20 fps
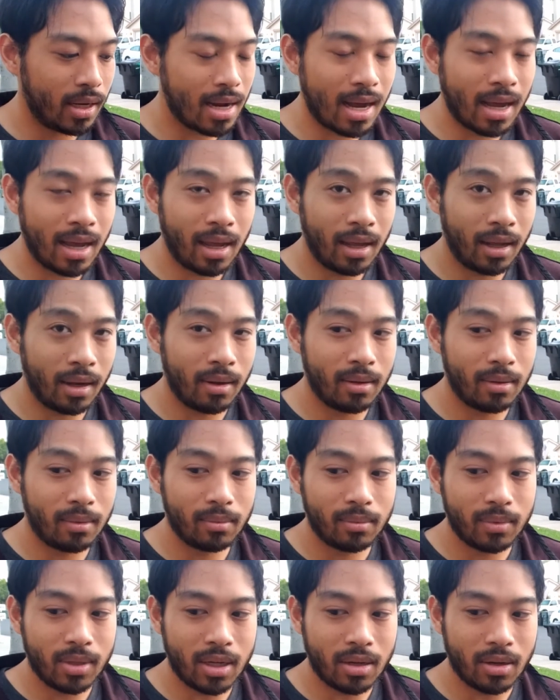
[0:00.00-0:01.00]

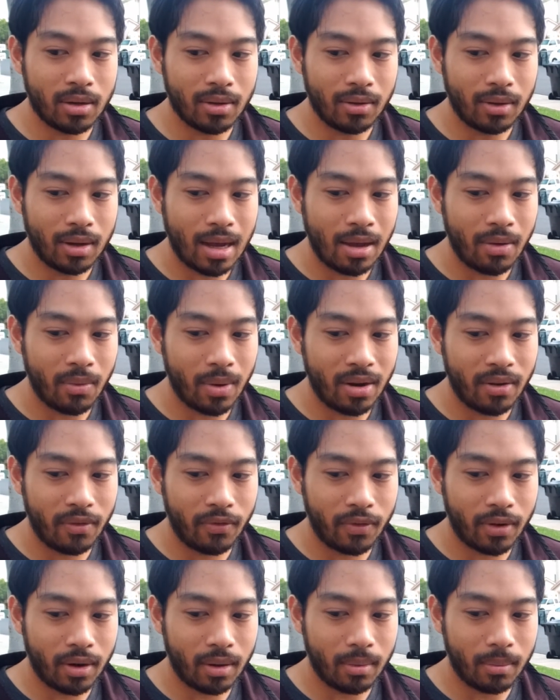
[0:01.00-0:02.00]
I went
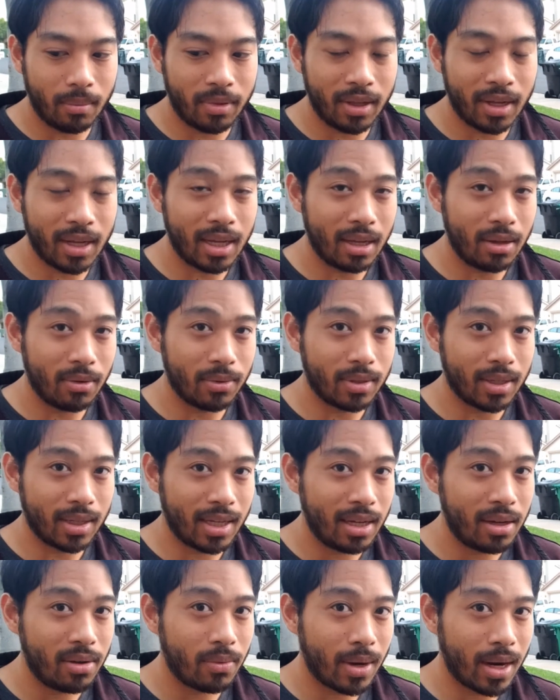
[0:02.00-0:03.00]
from thinking it was a
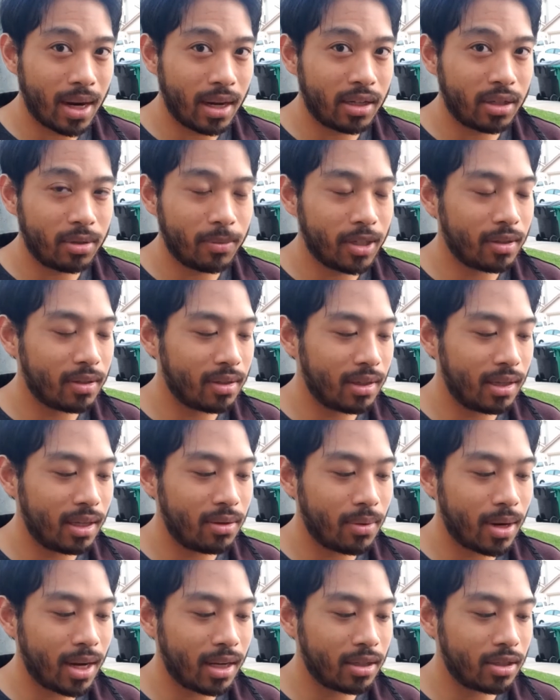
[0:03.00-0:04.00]
heat rash, because
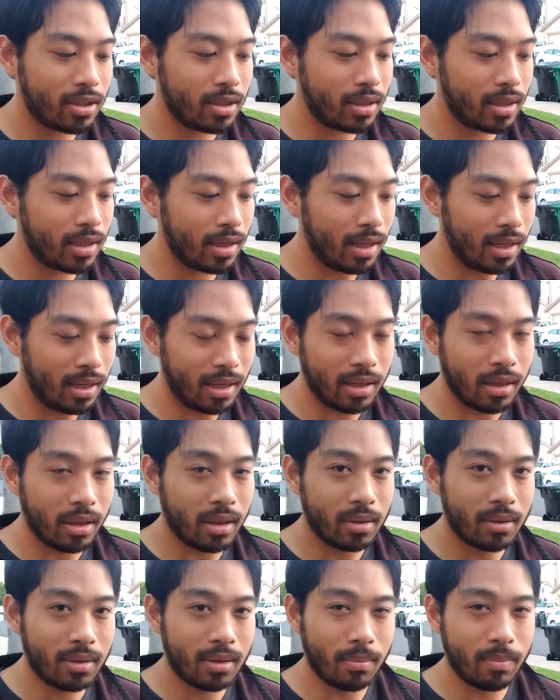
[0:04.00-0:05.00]
heat rash,
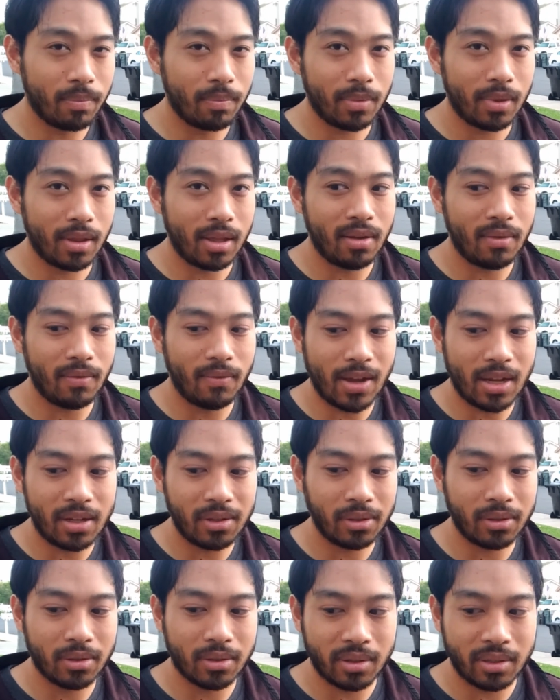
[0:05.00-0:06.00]
the
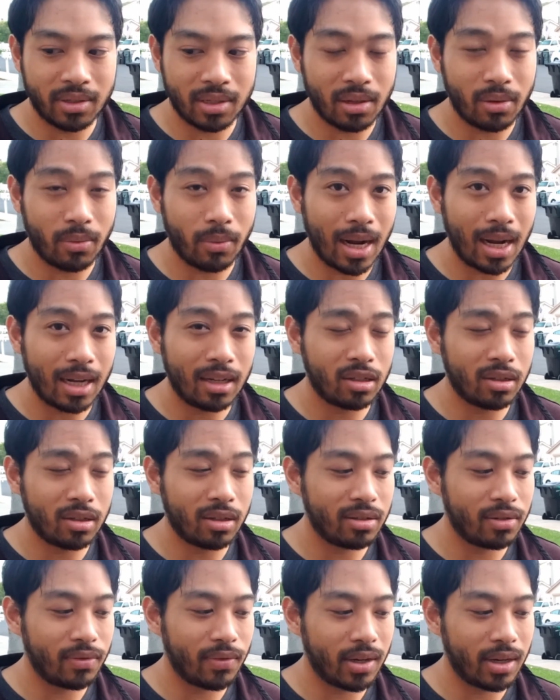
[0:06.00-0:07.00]
vesicles and the rash
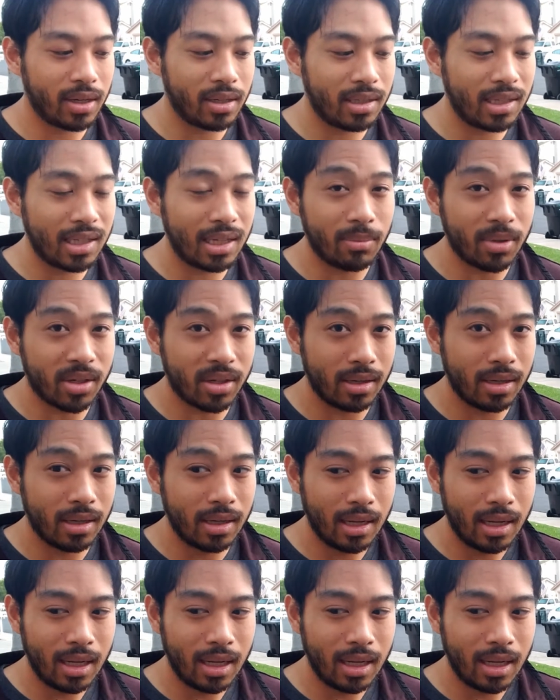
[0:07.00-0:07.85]
looked very similar.